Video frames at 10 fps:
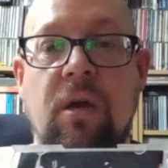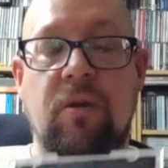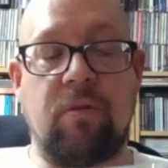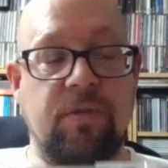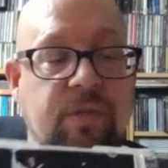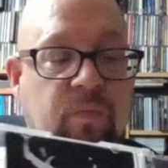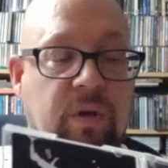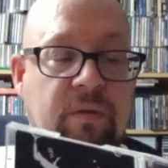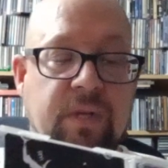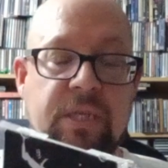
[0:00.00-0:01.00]
across the
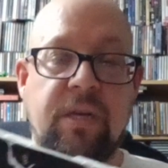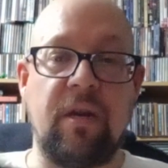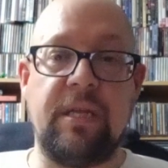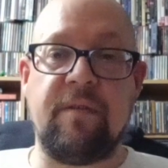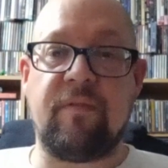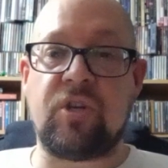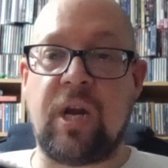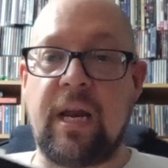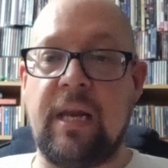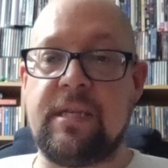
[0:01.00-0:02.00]
world, a slightly different
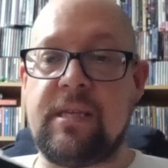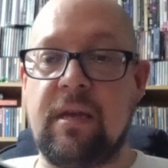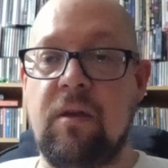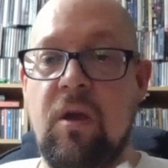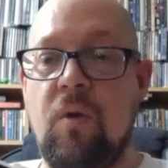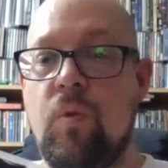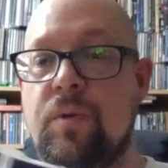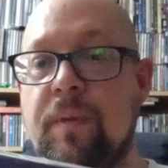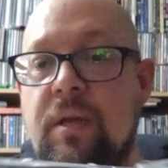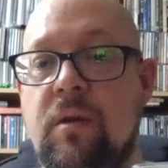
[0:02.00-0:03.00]
track listing which
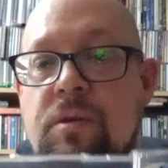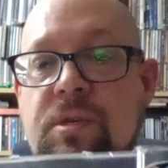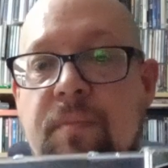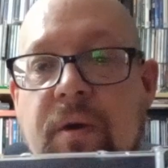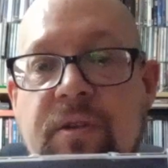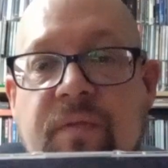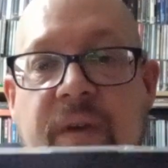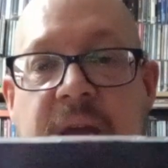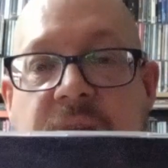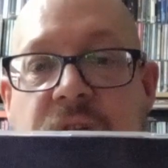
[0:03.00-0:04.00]
had been customized
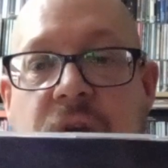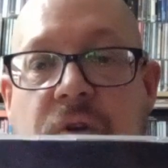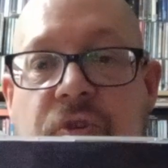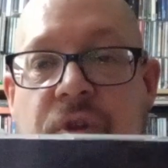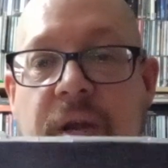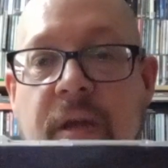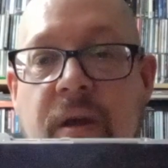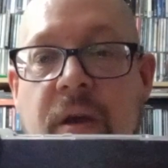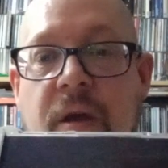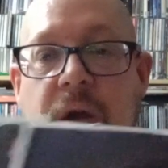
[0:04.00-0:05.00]
for each country
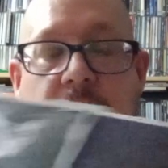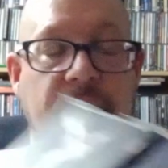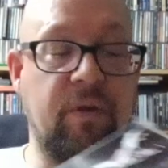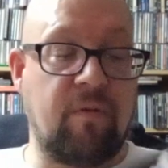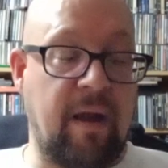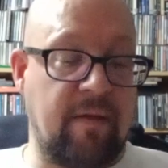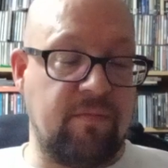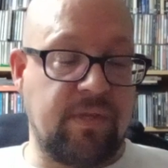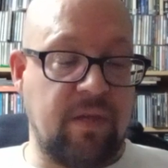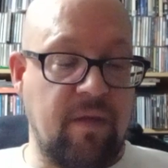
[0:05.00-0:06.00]
on the grounds